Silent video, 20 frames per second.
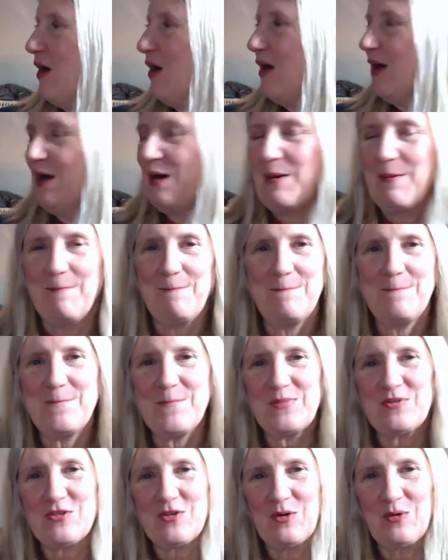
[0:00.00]
Um,
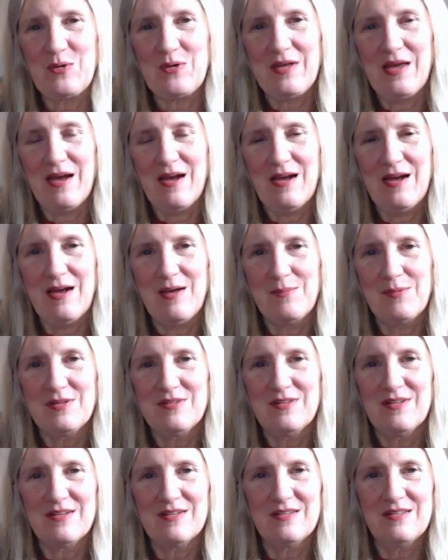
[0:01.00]
so yeah, I'm a
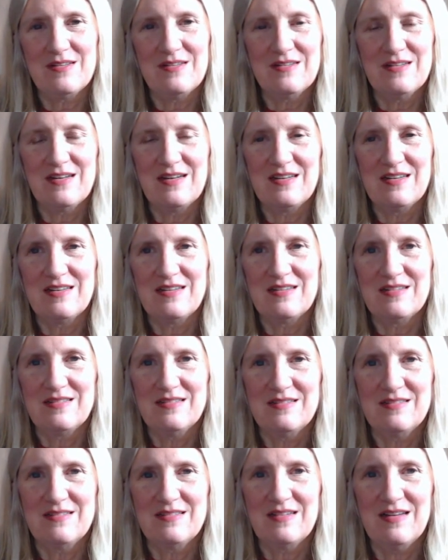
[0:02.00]
little uh,
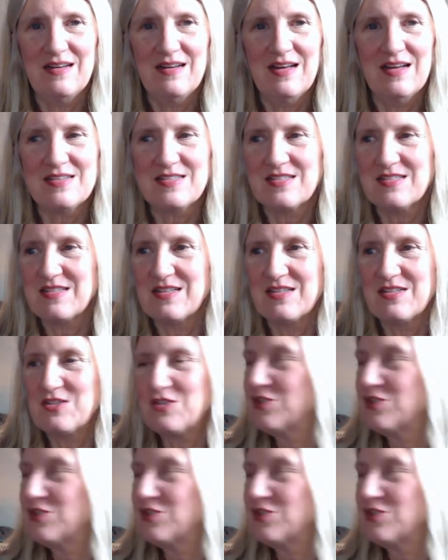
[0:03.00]
hesitant